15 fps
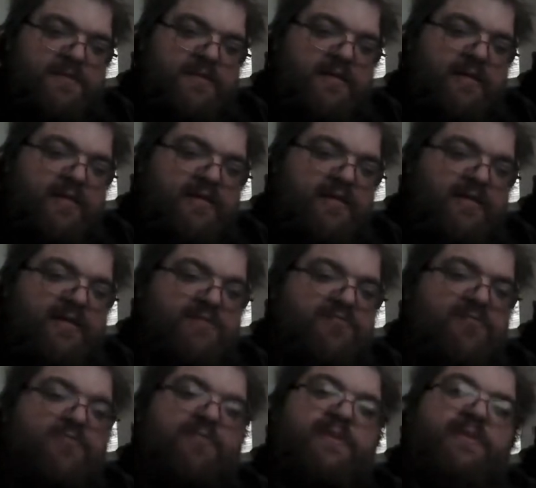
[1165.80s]
I think that's
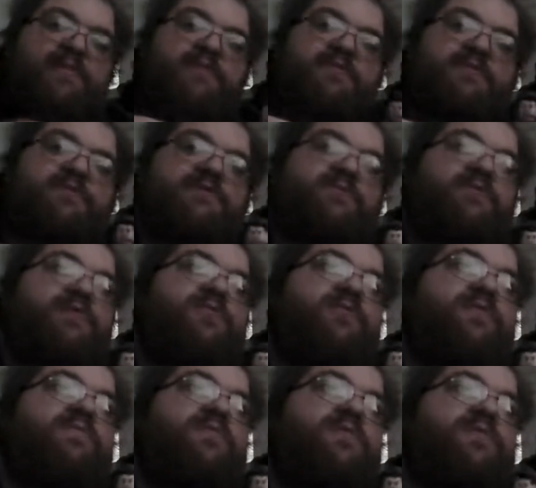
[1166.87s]
what we'll be doing at
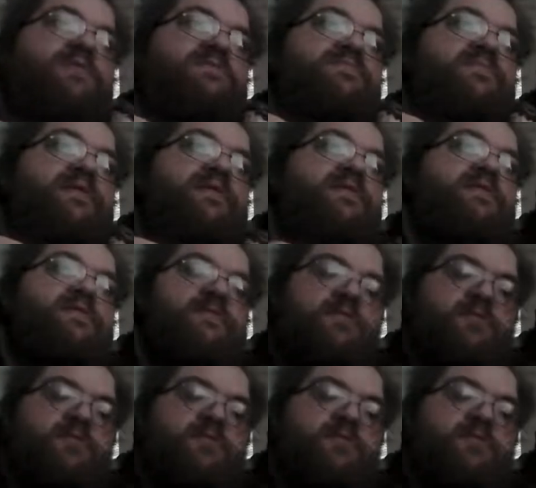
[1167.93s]
one point as well.